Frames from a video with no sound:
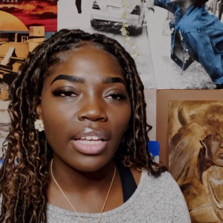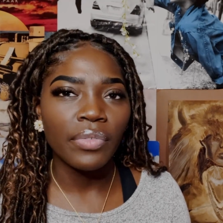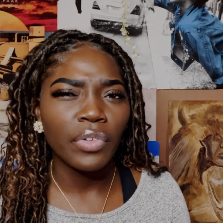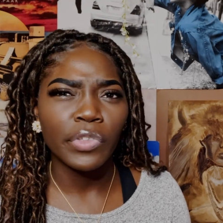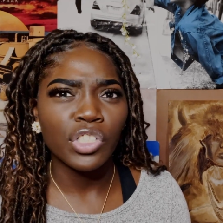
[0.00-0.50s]

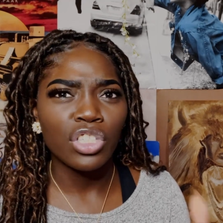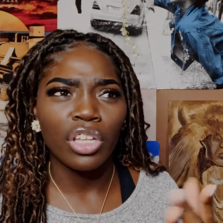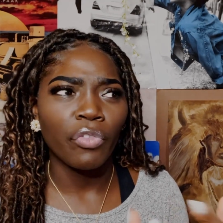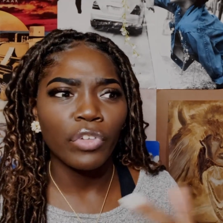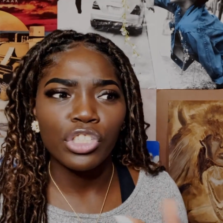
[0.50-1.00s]
Even if it's just
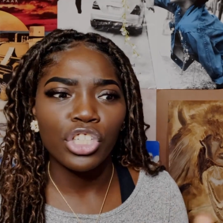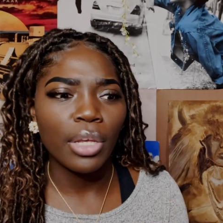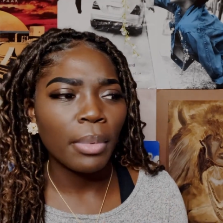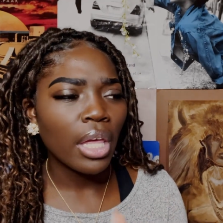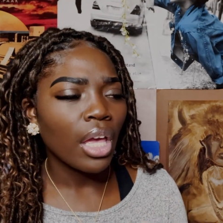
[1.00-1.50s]
like a
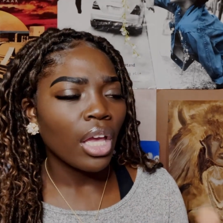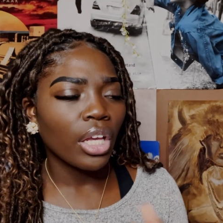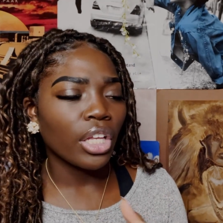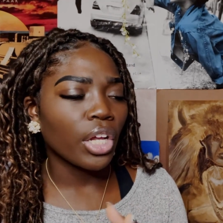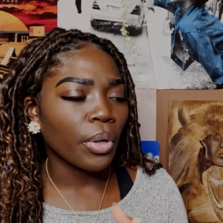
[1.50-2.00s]
friendship,
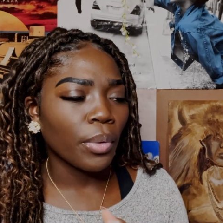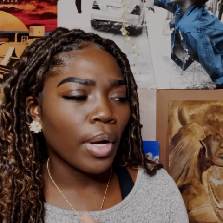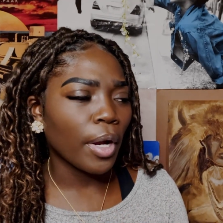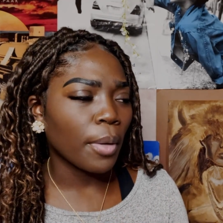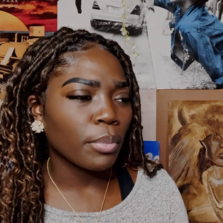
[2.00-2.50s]
you know,
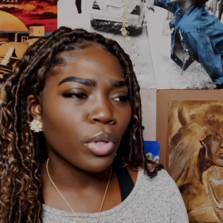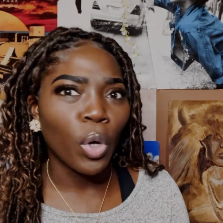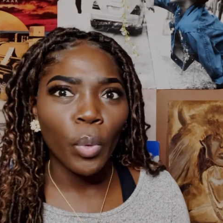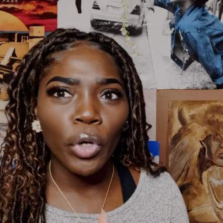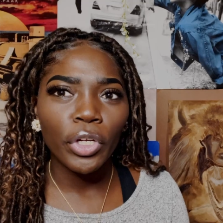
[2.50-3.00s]

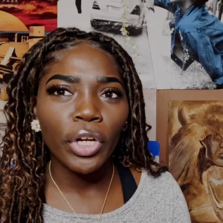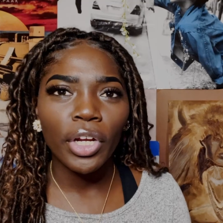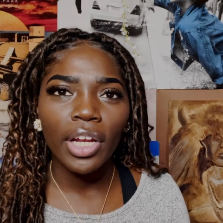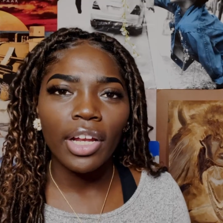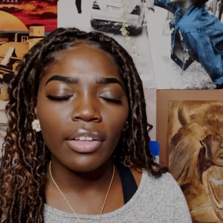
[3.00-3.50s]

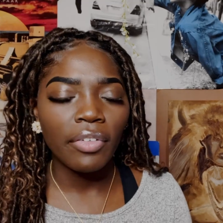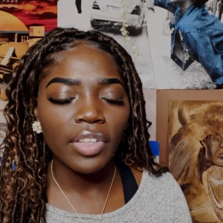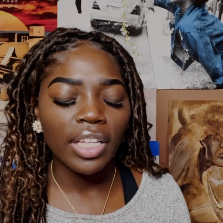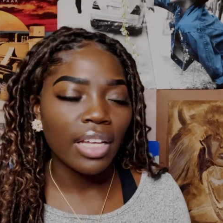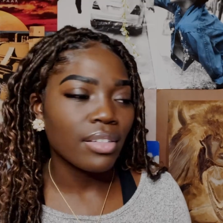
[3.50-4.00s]
coworker,
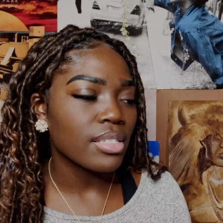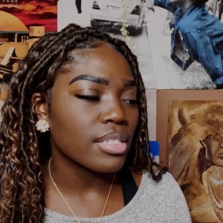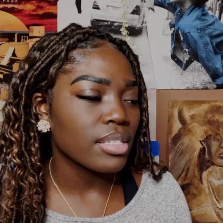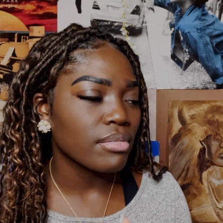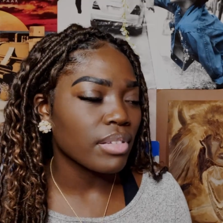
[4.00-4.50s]
everything
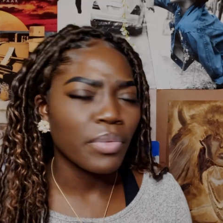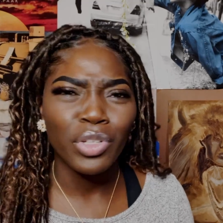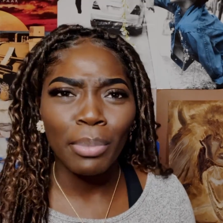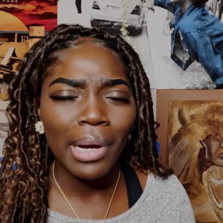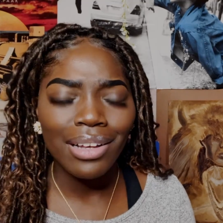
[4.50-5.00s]
else, even
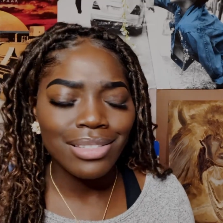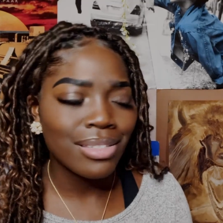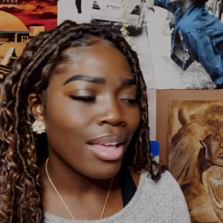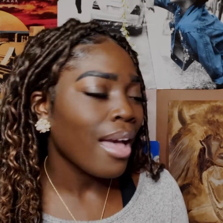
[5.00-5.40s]
your boss.